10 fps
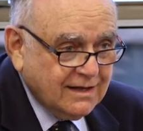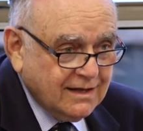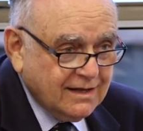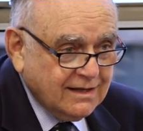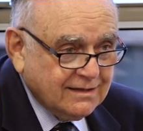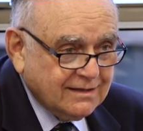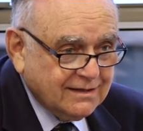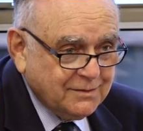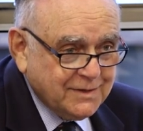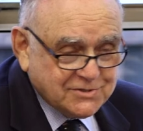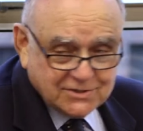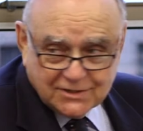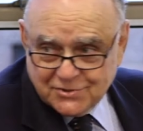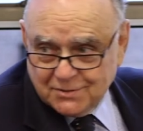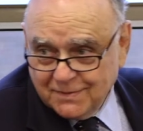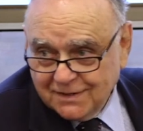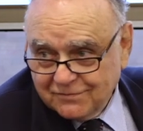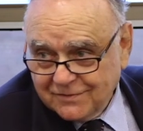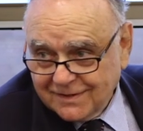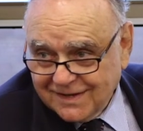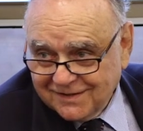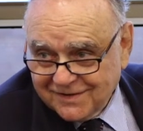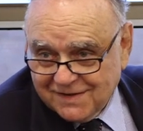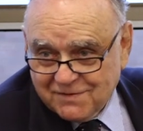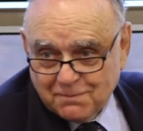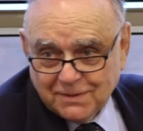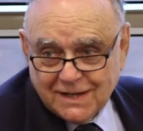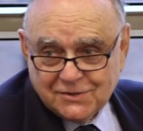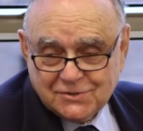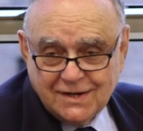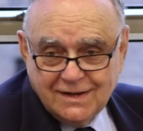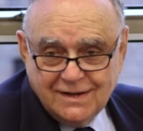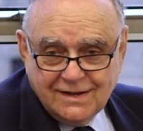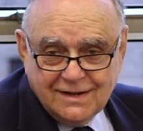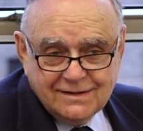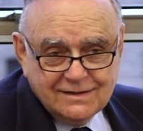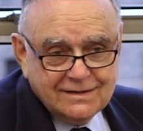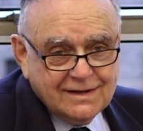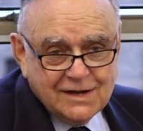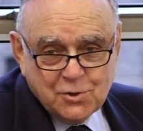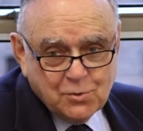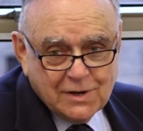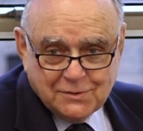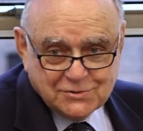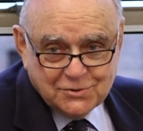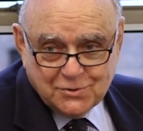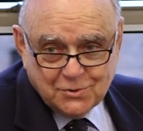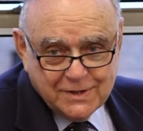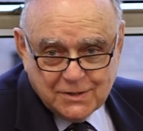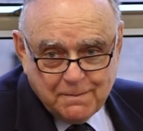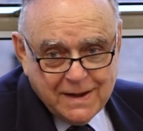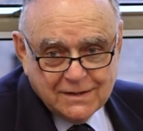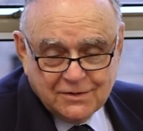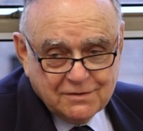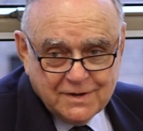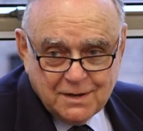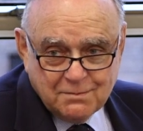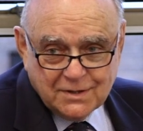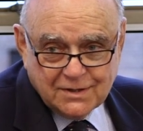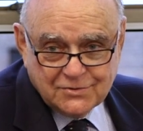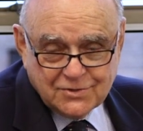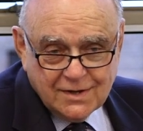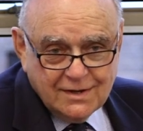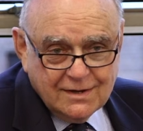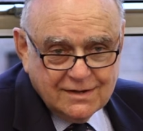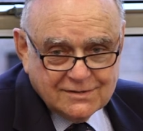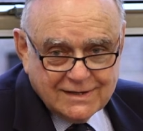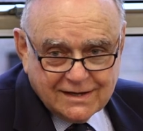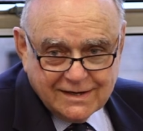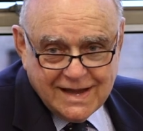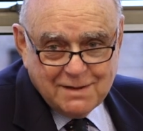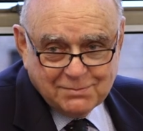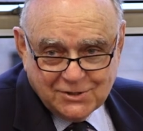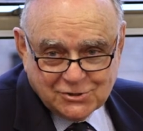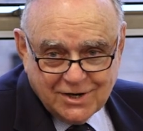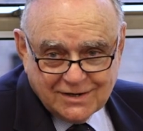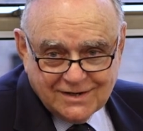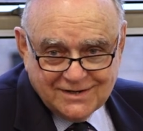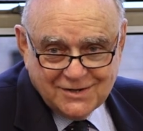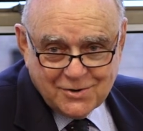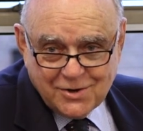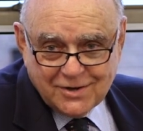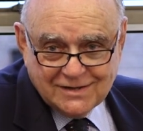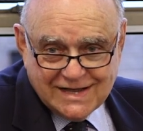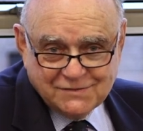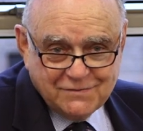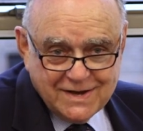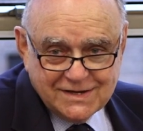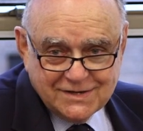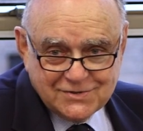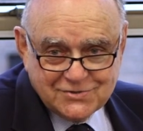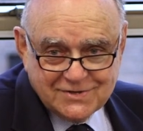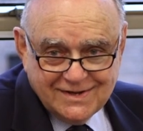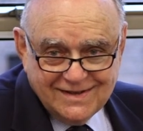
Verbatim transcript: and uh, when he solicited me for the giving pledge, and I knew what I was going to do independent of him because it's like a gambling junket. You don't go to Las Vegas